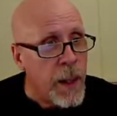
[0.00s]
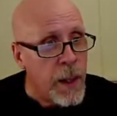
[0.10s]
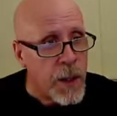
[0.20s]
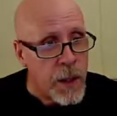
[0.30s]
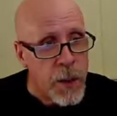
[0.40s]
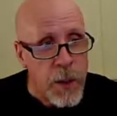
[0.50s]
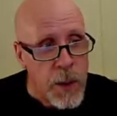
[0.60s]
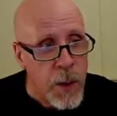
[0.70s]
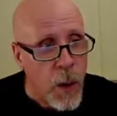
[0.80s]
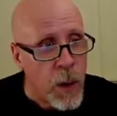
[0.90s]
As soon as
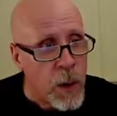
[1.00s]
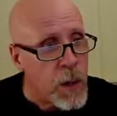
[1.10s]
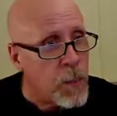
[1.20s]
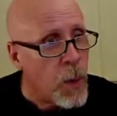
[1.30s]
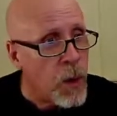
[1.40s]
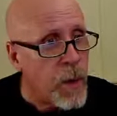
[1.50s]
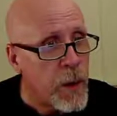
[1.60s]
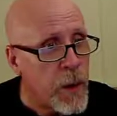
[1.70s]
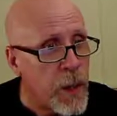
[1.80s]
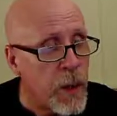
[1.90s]
R is smaller than
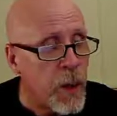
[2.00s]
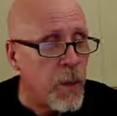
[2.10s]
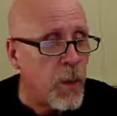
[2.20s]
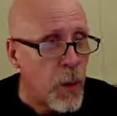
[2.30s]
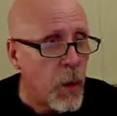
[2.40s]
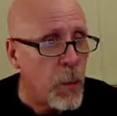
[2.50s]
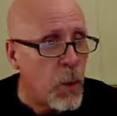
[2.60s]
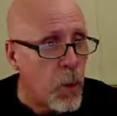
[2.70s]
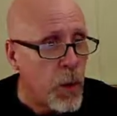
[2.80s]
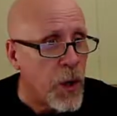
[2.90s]
D, we'll know
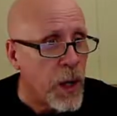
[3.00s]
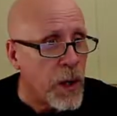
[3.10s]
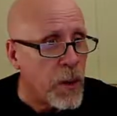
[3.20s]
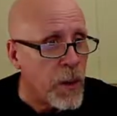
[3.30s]
we're done,